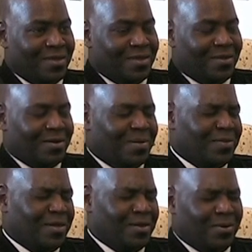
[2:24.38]
And I'm
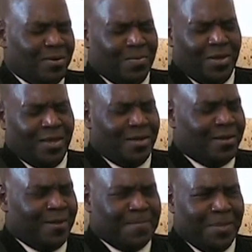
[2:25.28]
thinking, oh
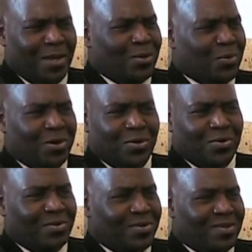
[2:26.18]
man, I don't want to
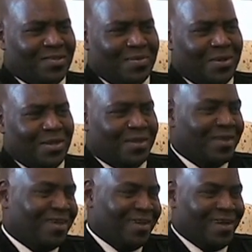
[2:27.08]
go through this. I mean,
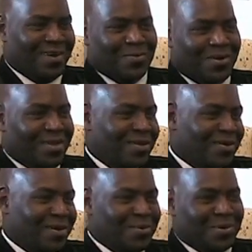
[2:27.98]
I don't want to hear
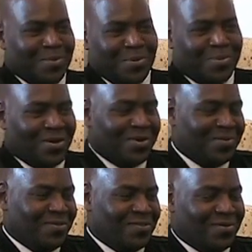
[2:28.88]
it. I don't want to be a part
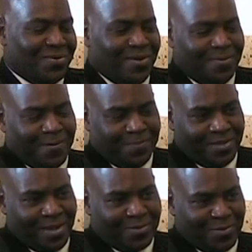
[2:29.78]
of it. So he
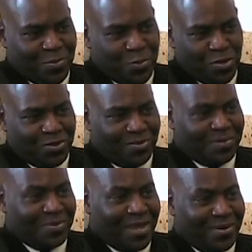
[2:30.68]
taps my brother with
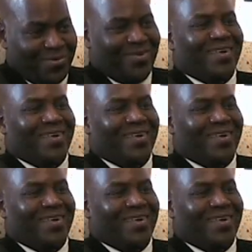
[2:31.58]
the paddle.